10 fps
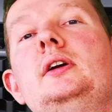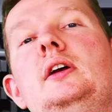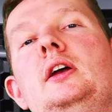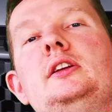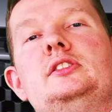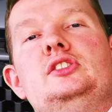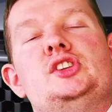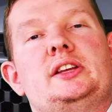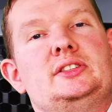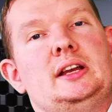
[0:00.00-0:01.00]
You can
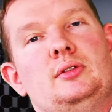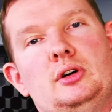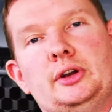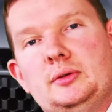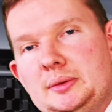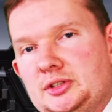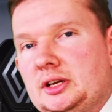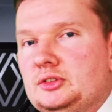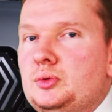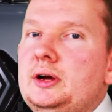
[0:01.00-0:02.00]
check us out on our website as